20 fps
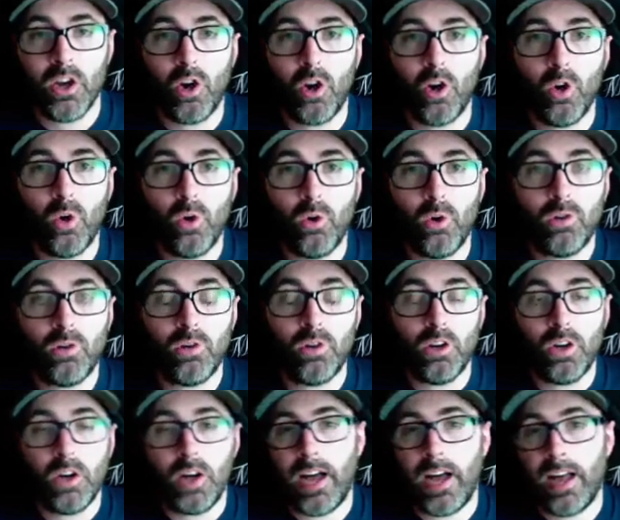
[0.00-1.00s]
or
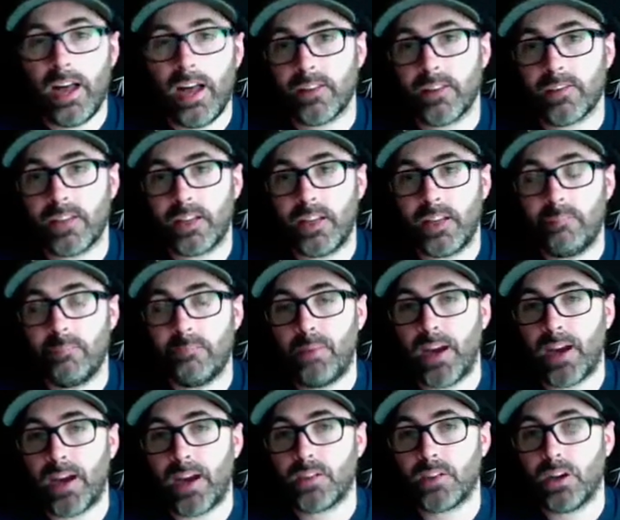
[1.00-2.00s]
has an
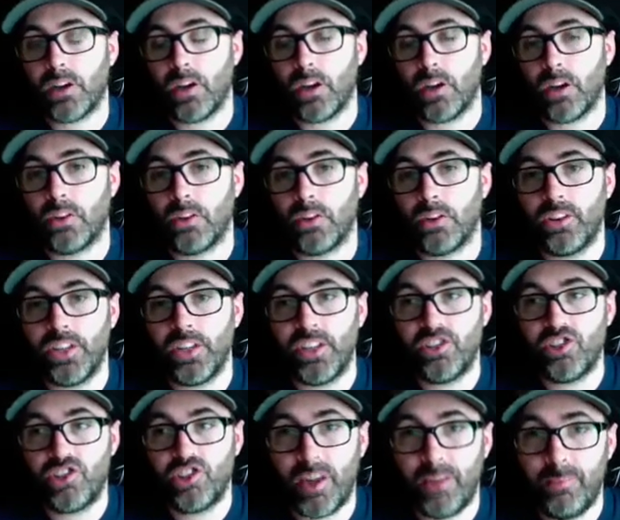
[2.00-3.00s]
impact on the
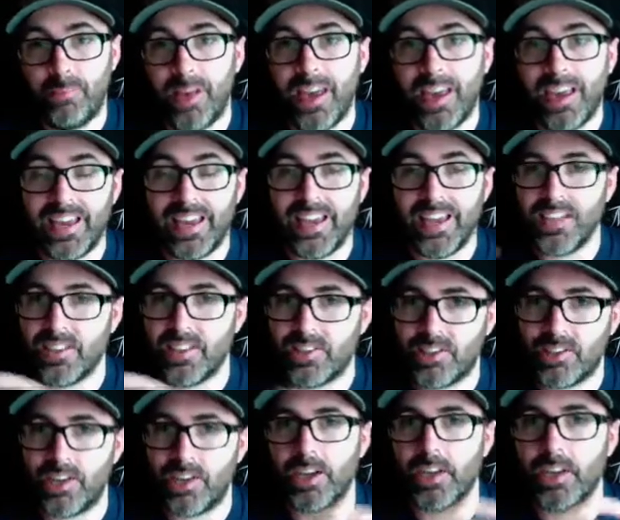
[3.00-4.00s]
JPEG
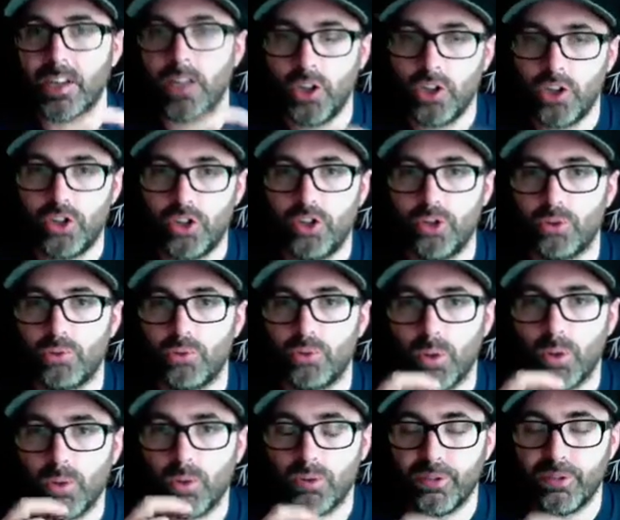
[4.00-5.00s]
inside your
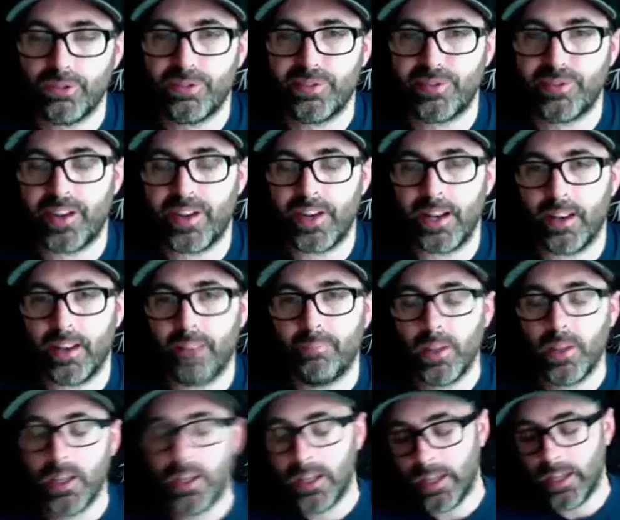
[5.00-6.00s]
RAW file.
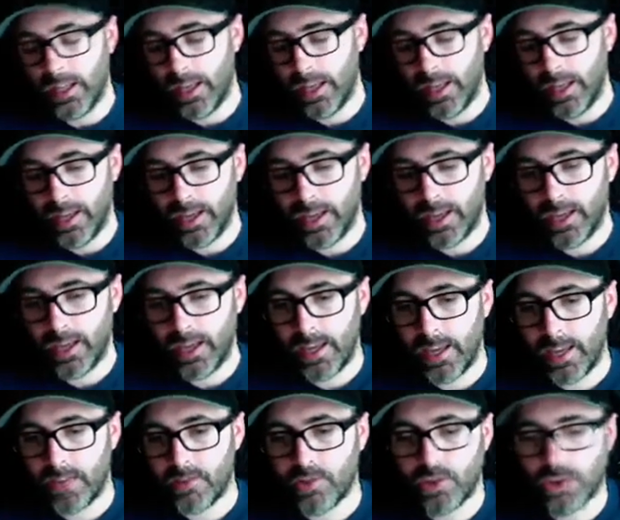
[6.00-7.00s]

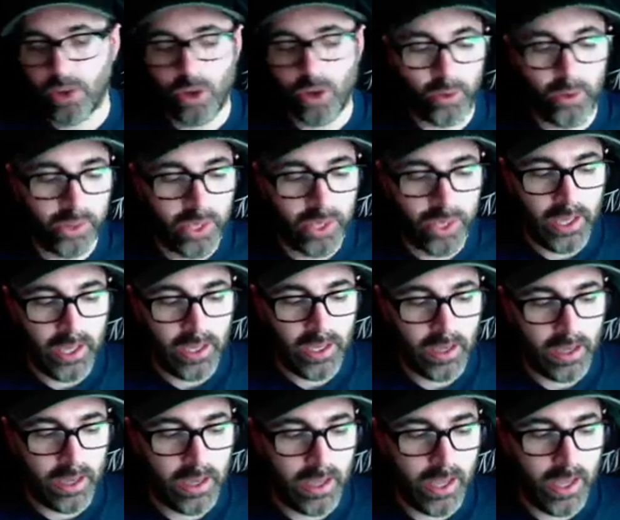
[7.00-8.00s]
And so
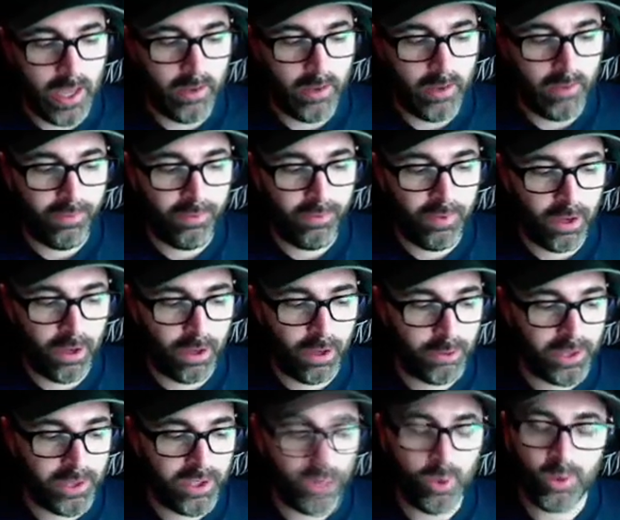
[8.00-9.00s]
the
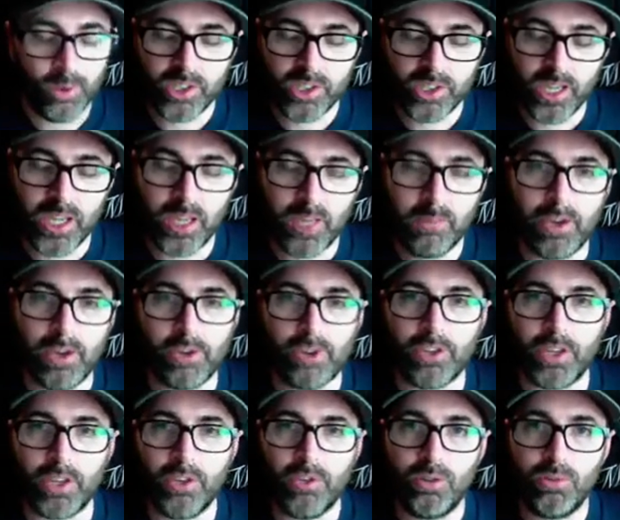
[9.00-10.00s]
resulting image
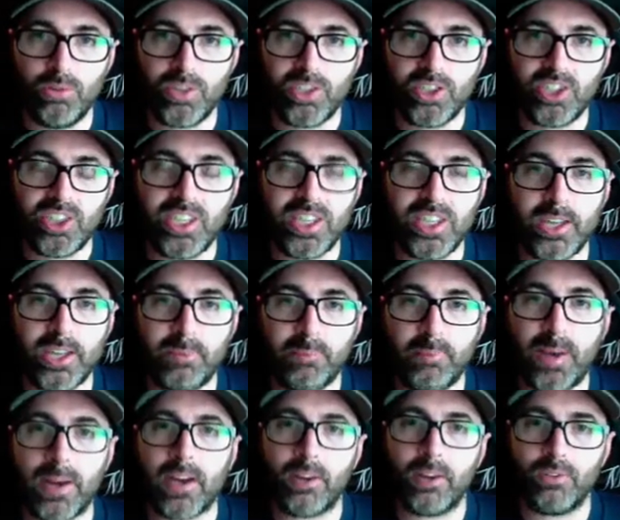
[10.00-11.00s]
that you see at the
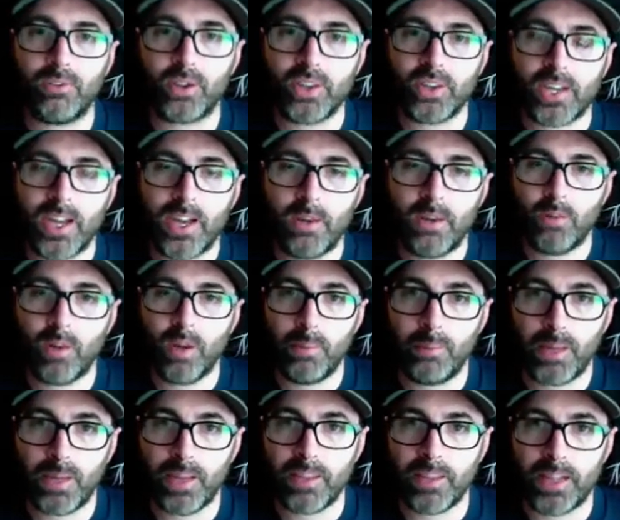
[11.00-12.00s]
back of your camera,
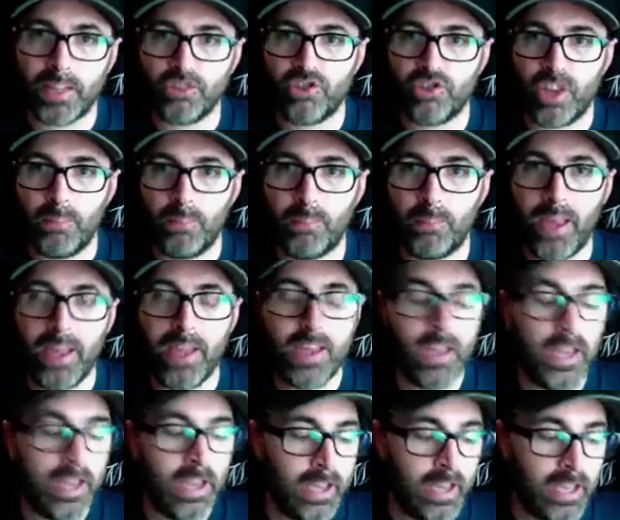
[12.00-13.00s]
being that JPEG,
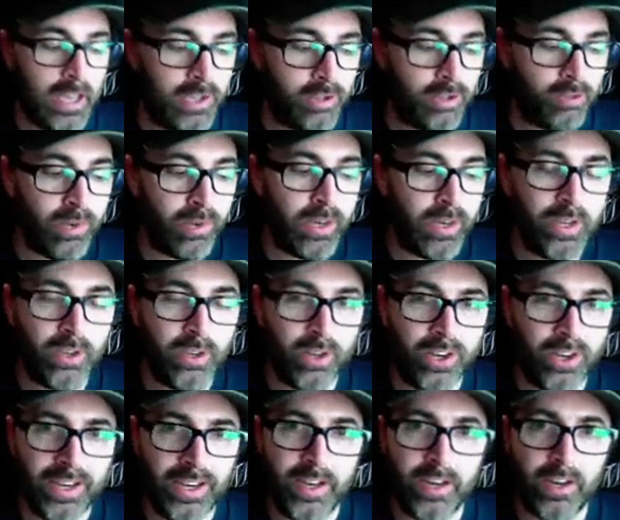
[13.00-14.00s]
is really the
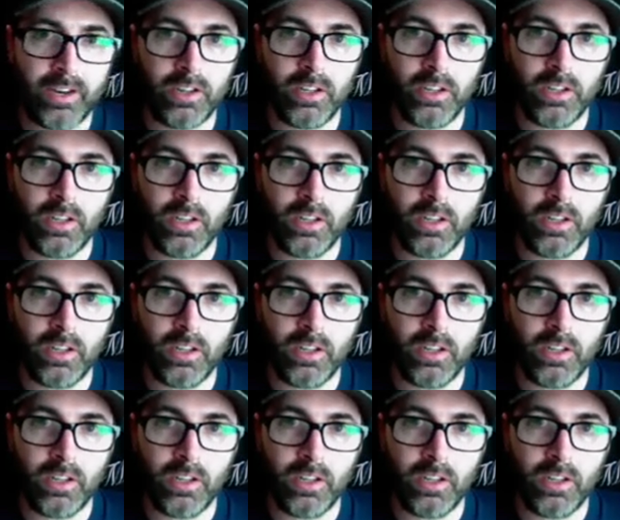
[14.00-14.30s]
clear